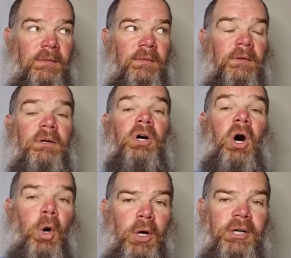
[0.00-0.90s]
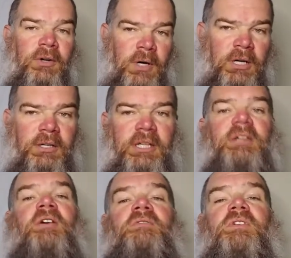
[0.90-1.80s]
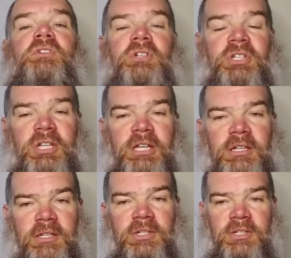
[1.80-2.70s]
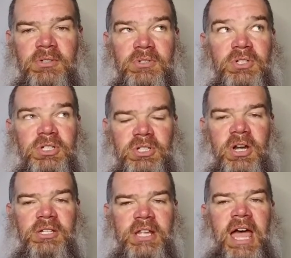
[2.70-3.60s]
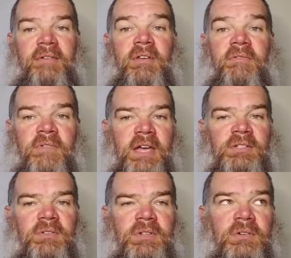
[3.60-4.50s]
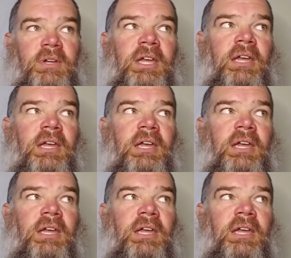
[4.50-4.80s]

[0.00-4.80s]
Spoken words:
lower quality of the cushioning in this shoe starts to have an effect on you,